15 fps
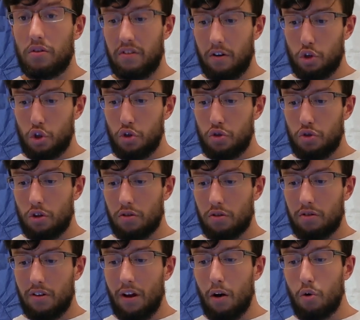They're just not
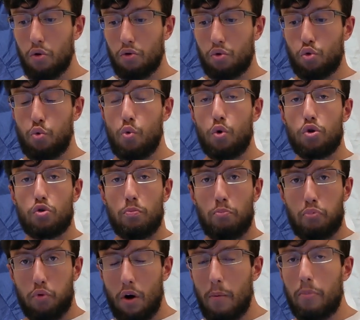tailored towards
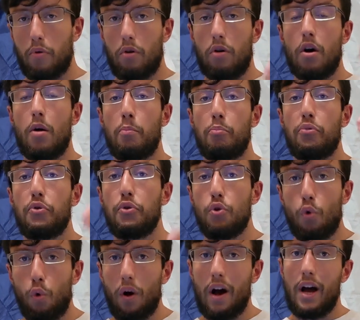proper,
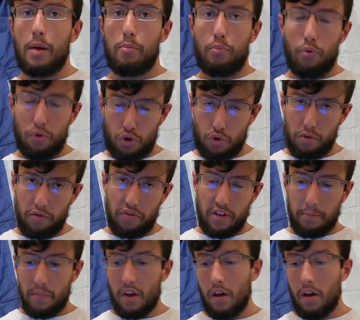pure hypertrophy.